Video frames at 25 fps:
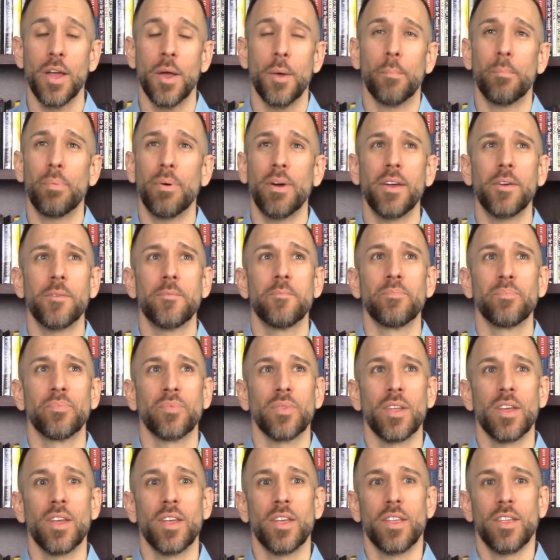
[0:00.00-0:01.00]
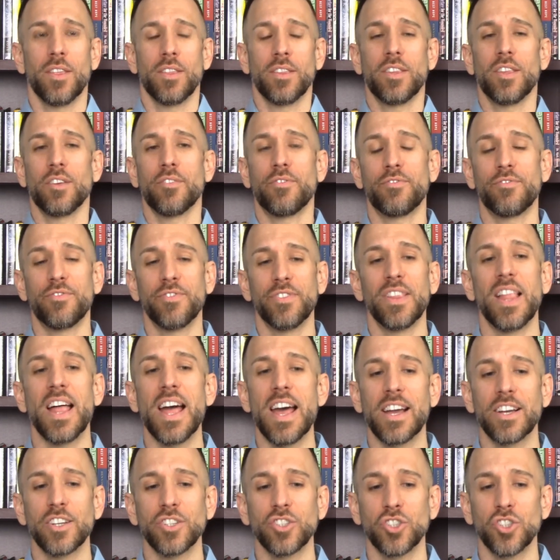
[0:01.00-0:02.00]
But the
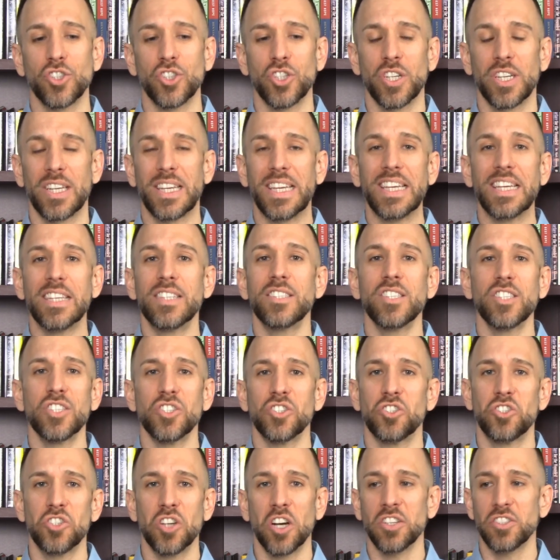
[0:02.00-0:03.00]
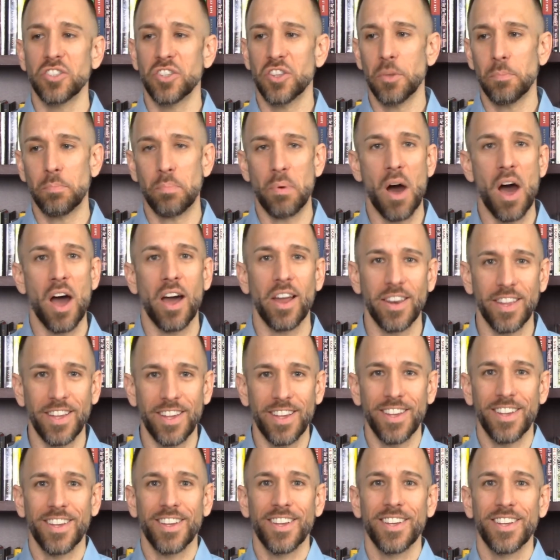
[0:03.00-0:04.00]
flesh isn't just the
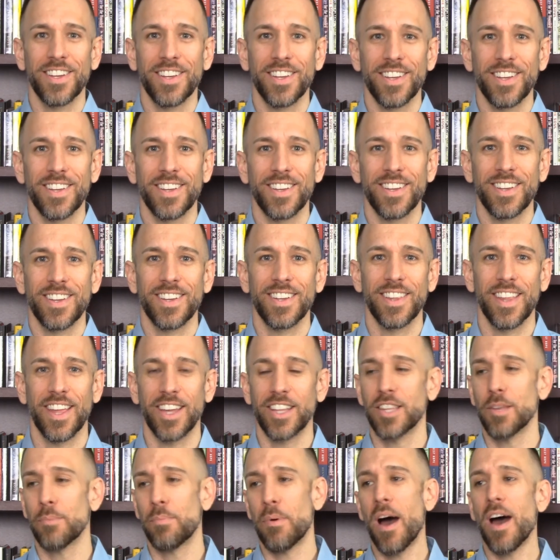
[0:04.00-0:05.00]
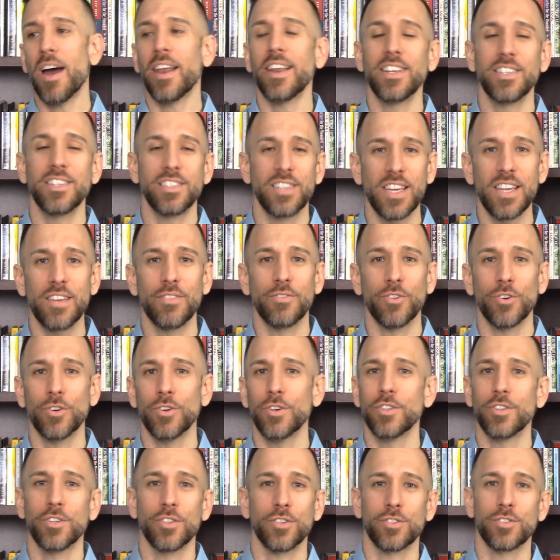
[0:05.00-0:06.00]
body. Like the body's evil
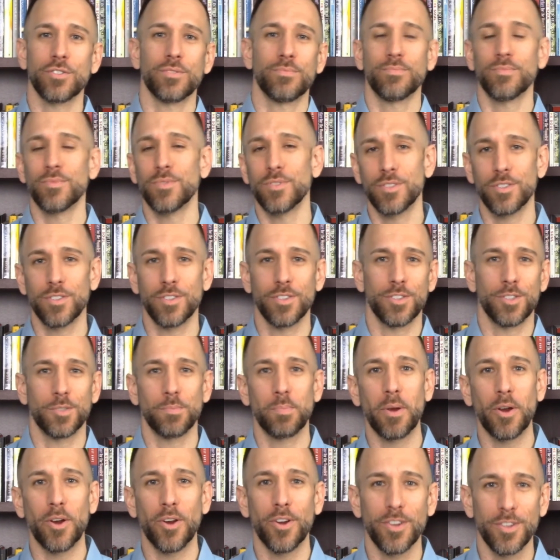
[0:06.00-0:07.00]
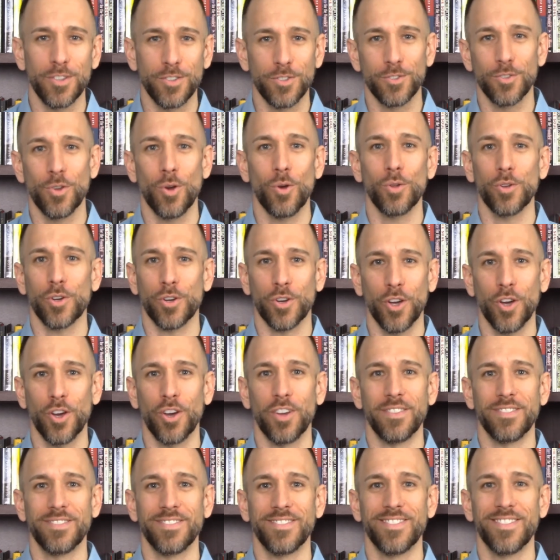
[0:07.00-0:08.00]
and the spirit and soul are
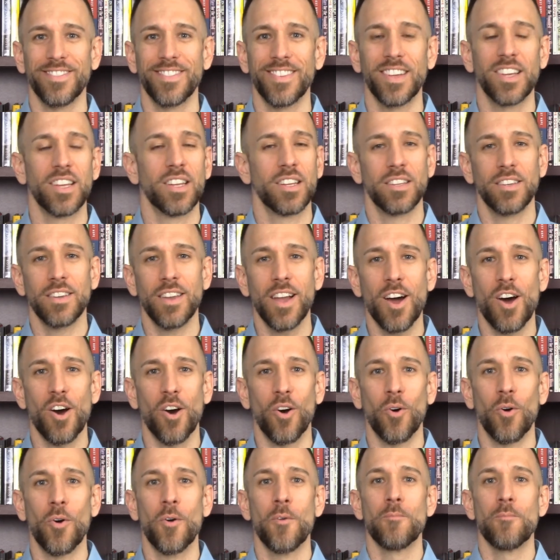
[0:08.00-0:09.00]
good. No.